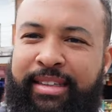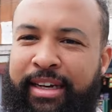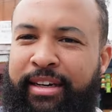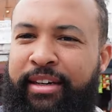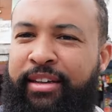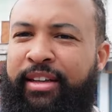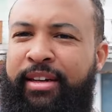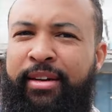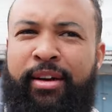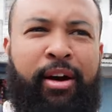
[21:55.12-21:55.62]
down
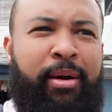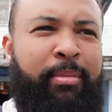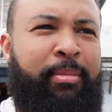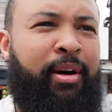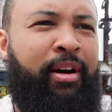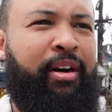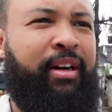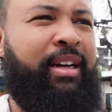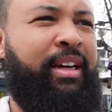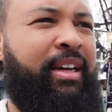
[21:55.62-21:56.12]
at the night
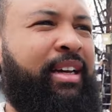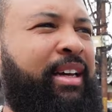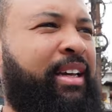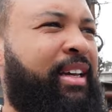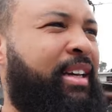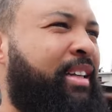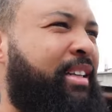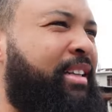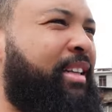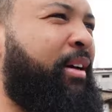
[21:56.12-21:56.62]
market,
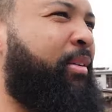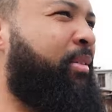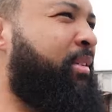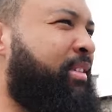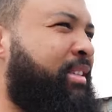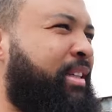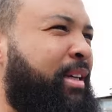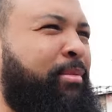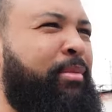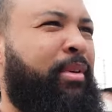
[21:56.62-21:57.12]
there
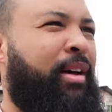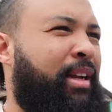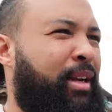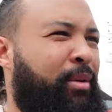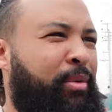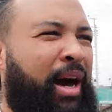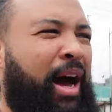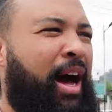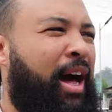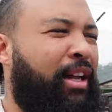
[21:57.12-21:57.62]
seemed like
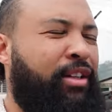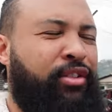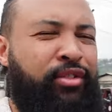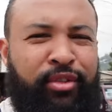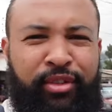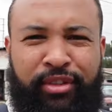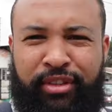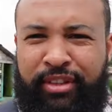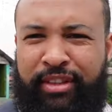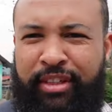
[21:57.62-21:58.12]
there were
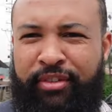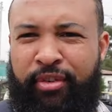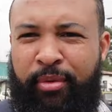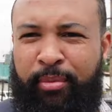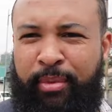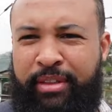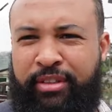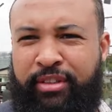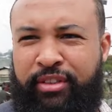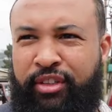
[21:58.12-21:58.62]
hundreds of
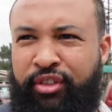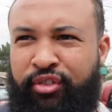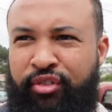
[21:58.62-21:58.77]
different ones to